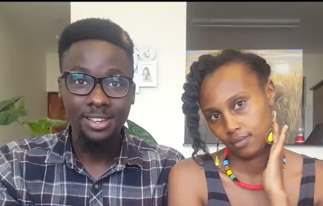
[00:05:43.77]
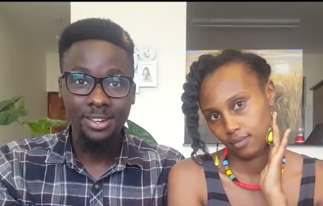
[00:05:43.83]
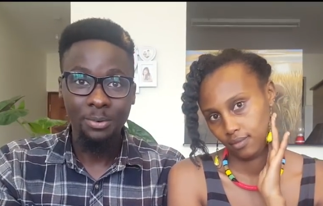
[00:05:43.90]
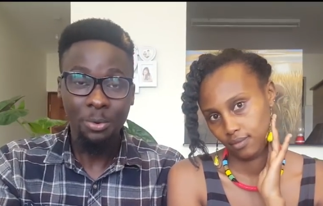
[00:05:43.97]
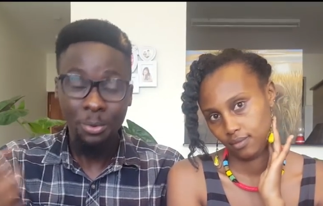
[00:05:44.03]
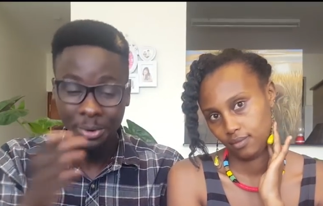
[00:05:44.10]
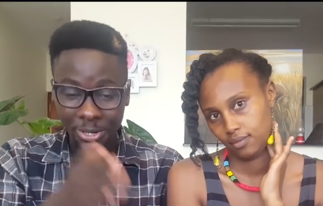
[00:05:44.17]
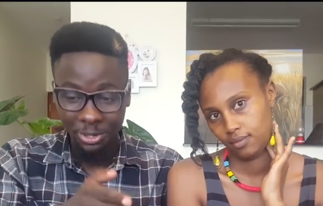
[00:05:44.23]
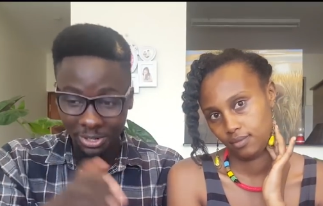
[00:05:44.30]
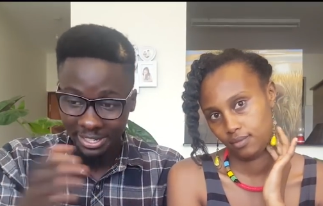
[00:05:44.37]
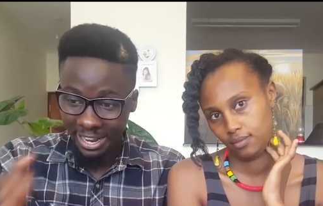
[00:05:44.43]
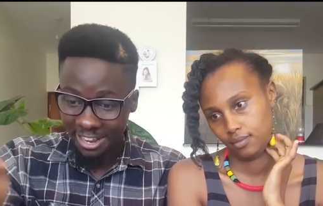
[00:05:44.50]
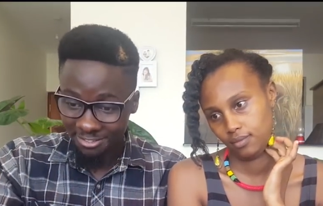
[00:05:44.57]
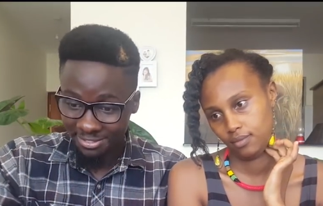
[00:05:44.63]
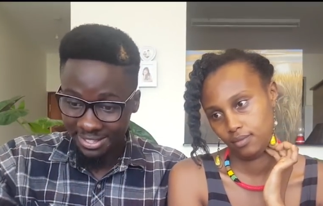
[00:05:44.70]
Speaker 1: We will not
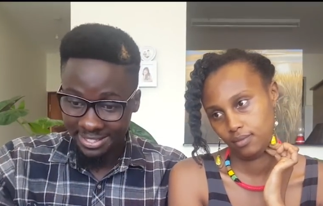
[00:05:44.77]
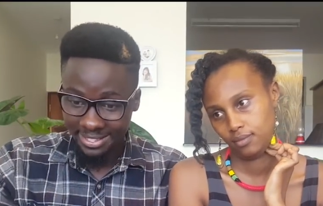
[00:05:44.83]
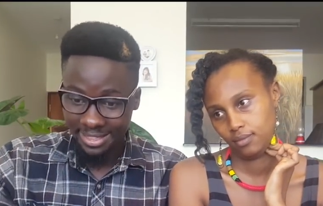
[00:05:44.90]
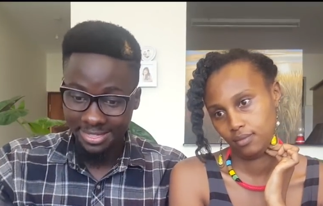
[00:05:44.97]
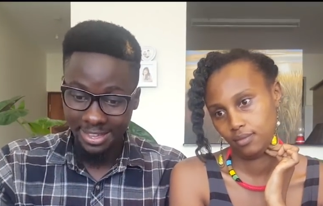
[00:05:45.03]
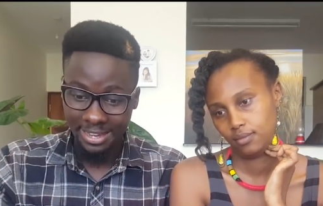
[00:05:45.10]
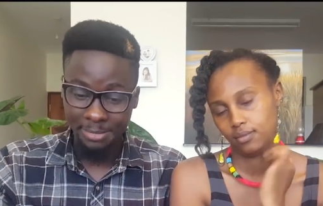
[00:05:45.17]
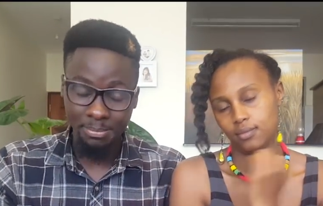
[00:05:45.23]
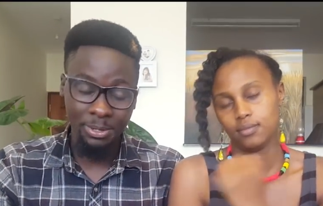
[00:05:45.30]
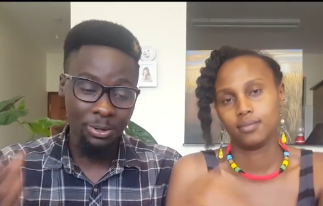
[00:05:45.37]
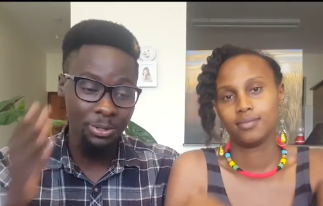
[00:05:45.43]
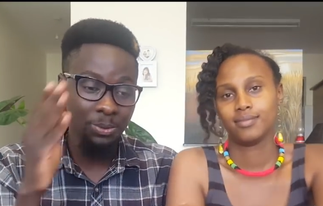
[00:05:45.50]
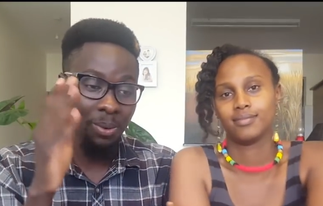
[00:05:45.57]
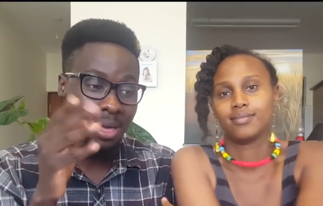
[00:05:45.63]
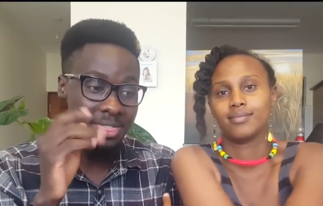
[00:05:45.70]
have this and that. Because
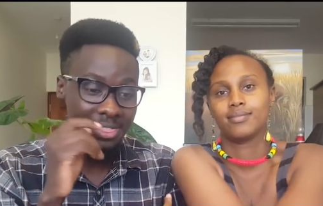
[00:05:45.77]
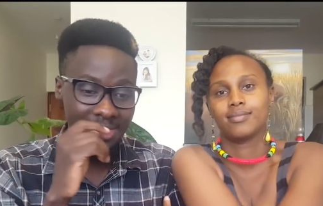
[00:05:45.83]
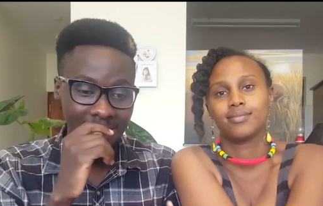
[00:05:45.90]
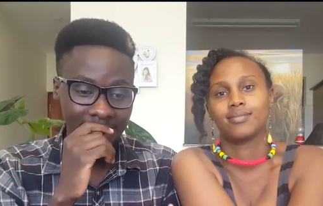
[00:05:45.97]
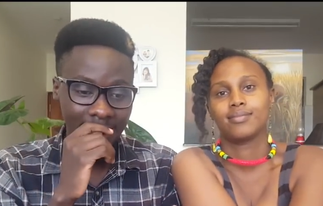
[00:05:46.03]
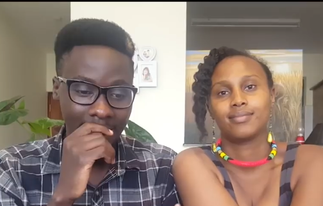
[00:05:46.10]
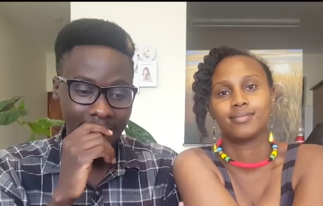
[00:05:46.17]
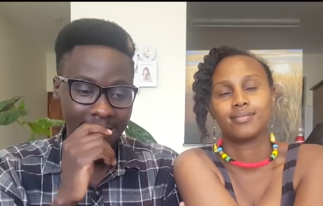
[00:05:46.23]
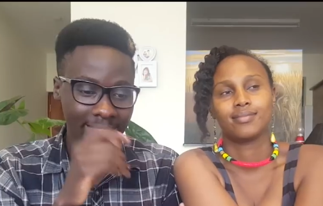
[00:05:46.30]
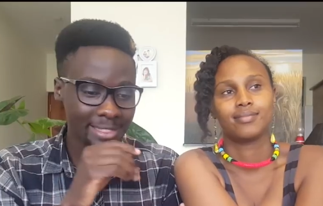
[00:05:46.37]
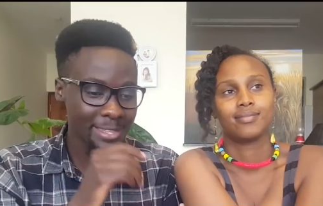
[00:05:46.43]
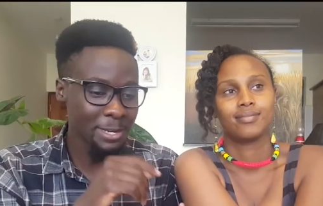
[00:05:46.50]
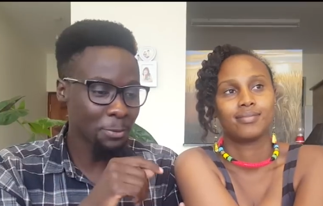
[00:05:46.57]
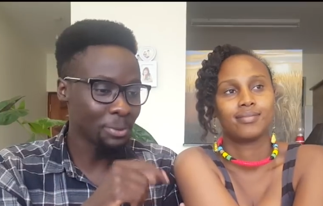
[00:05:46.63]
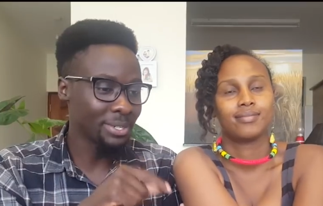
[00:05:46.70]
one thing, and I
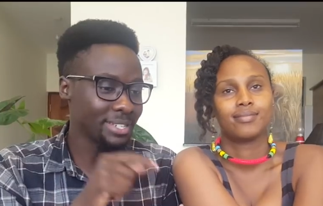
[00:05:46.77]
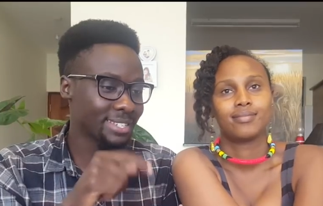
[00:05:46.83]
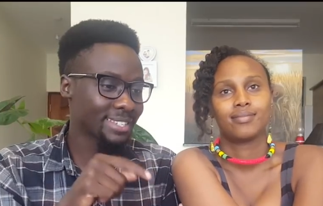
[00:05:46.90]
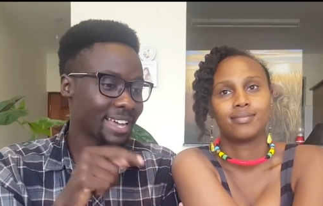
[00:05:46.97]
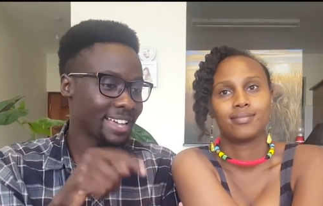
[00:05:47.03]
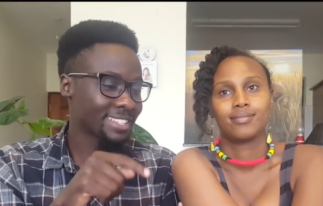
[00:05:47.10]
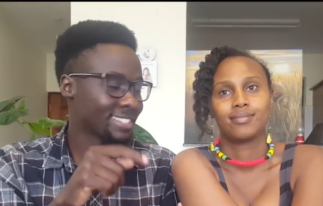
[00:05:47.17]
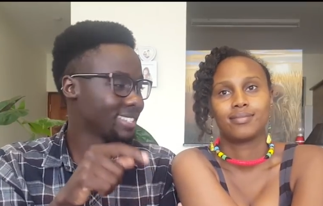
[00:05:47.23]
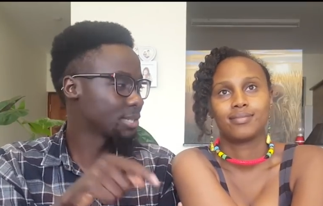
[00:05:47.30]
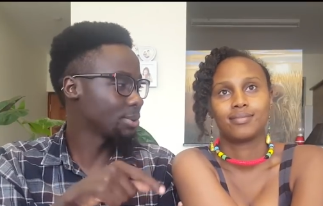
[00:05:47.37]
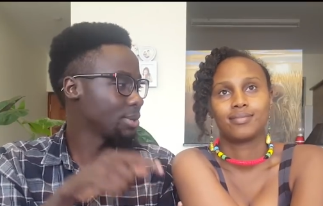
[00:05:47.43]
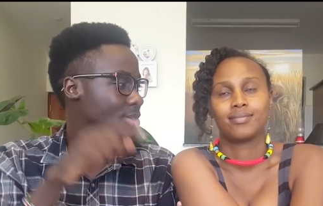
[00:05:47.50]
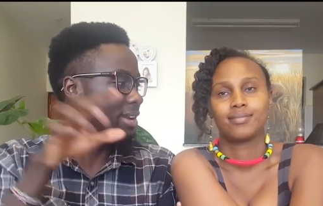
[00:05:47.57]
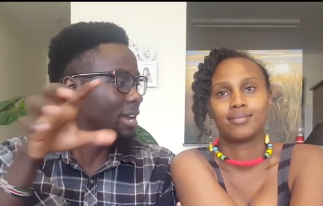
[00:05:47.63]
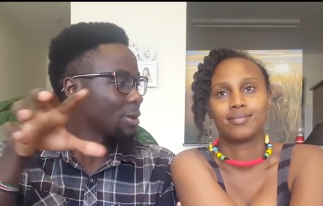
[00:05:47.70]
think we'll discuss this when you're
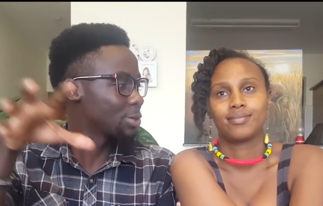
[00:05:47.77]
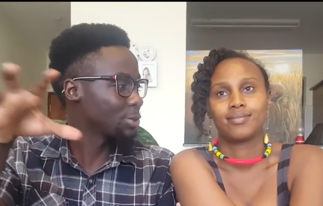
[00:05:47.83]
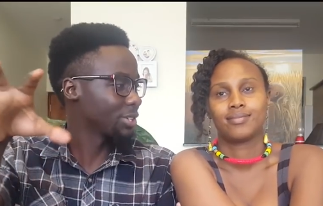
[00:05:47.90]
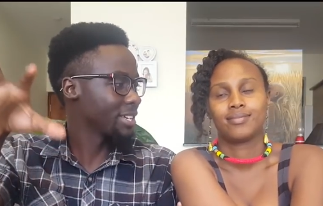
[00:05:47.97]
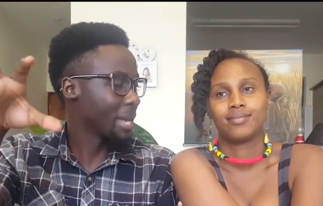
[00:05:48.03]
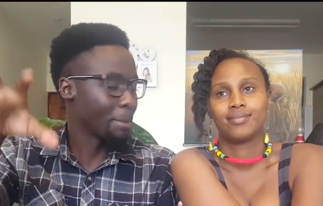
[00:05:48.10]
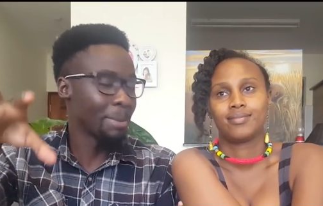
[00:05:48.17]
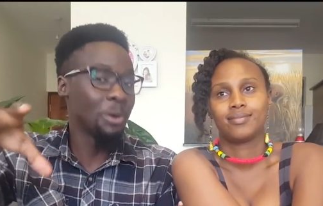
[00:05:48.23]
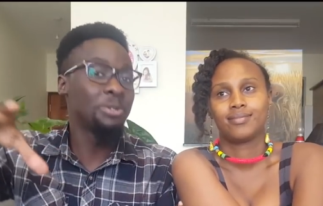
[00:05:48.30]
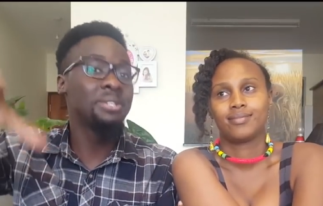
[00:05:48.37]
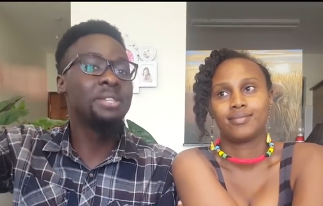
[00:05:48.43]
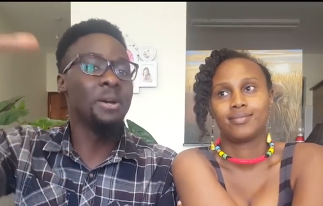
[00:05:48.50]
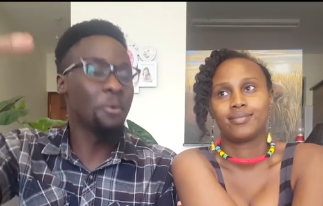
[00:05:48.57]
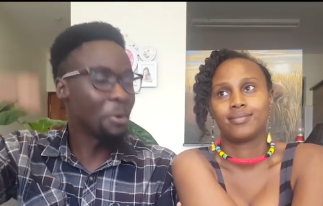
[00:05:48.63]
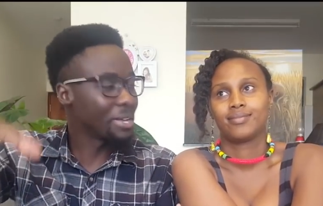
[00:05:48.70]
now talking about the
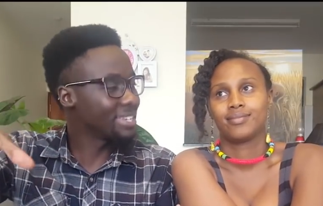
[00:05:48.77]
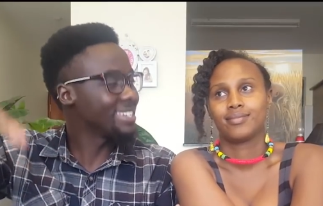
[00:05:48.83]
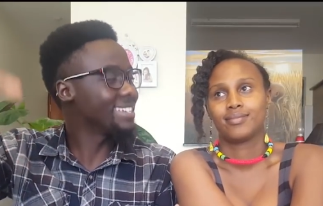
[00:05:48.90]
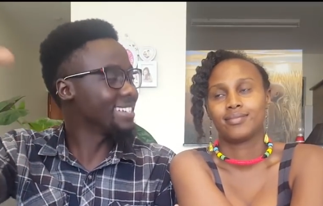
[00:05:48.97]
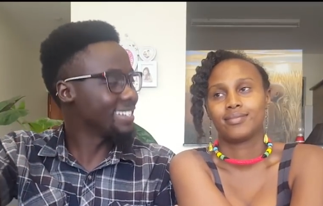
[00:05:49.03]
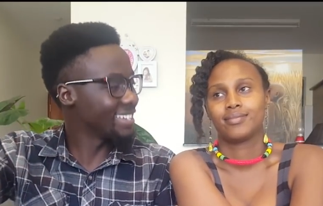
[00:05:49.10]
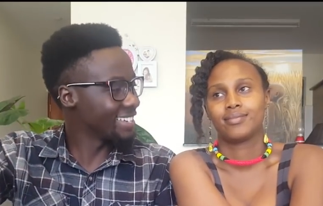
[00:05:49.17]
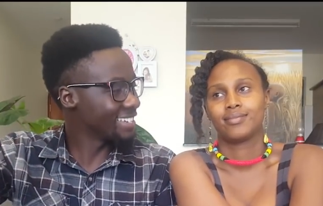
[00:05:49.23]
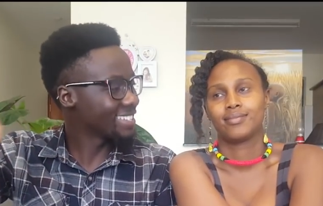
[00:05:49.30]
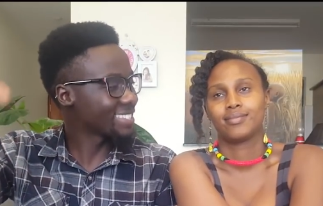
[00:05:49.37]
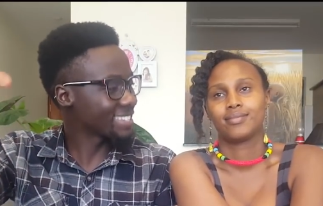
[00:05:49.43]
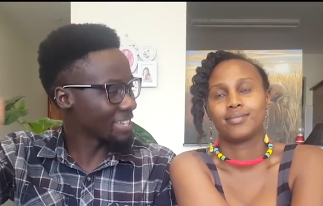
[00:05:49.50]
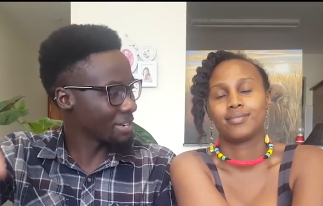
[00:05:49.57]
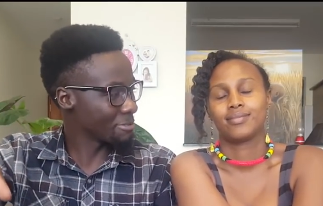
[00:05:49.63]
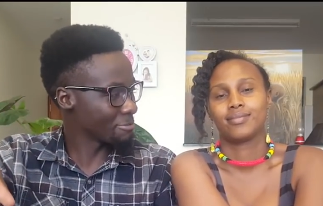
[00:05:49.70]
wedding day itself
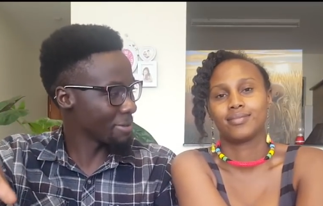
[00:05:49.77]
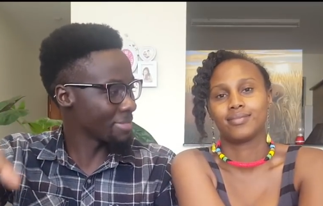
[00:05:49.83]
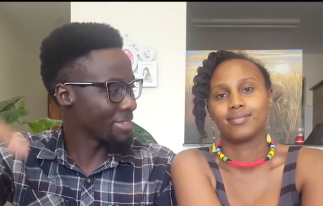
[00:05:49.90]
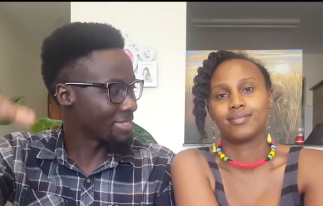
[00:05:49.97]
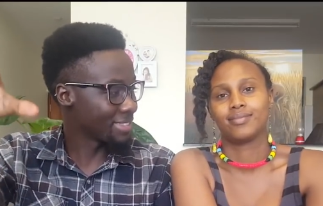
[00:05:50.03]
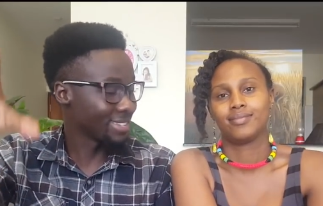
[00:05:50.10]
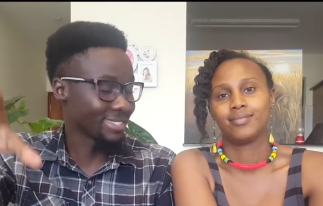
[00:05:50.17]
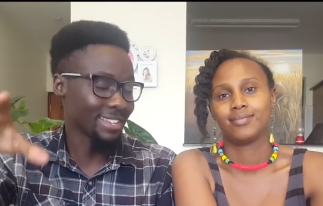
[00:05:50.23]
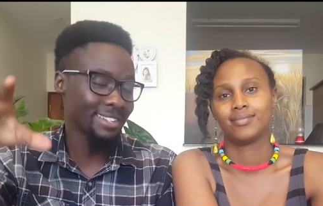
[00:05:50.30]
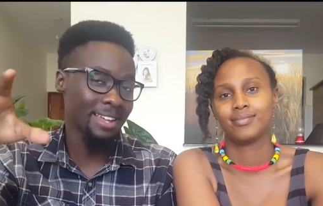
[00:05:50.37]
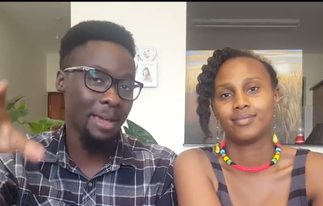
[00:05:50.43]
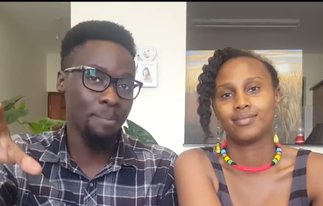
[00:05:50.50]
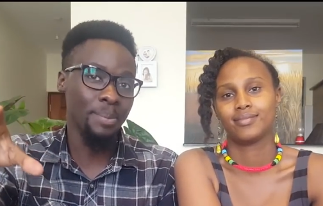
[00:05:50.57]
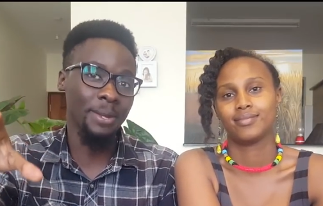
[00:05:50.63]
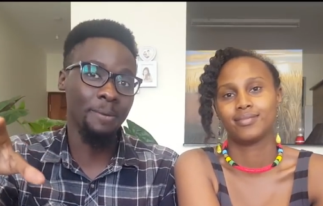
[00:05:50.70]
mm. and the mm. things that
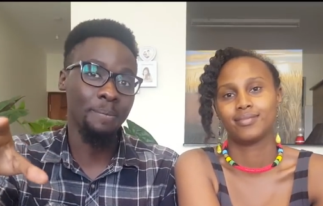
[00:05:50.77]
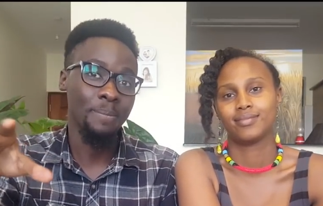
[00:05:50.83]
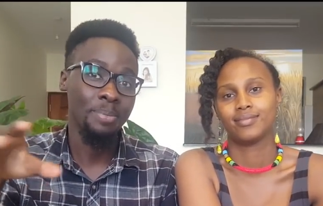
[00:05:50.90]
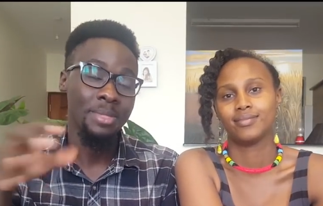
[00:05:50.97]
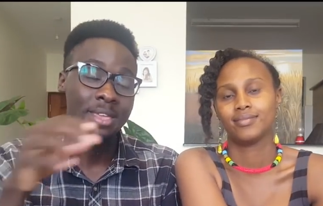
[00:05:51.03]
happen. Mm.